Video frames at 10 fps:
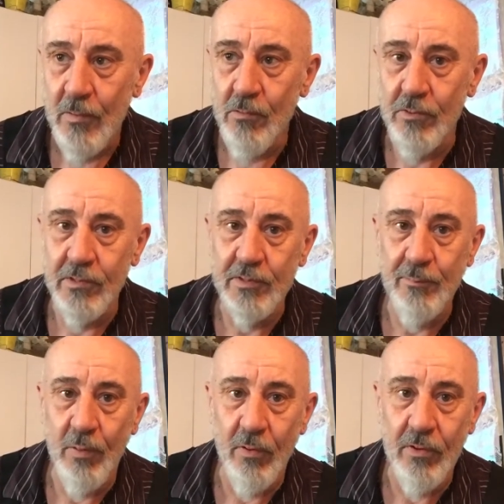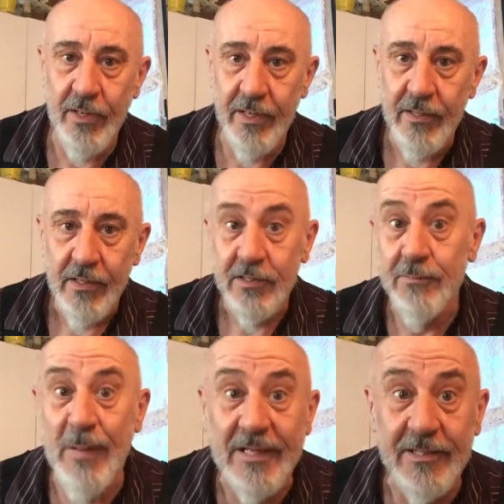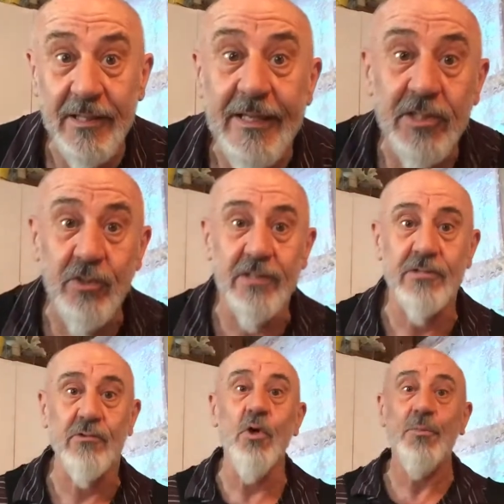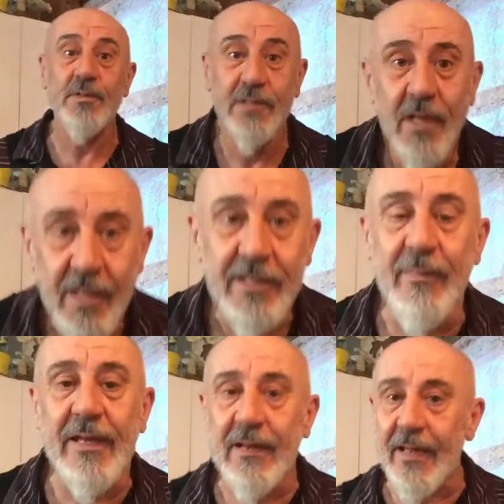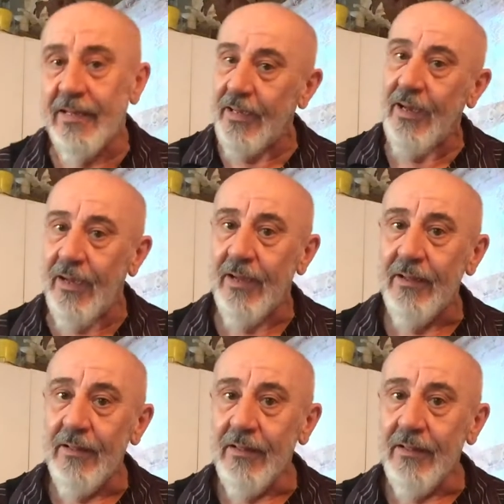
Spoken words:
who can support and special interest groups. You mean like the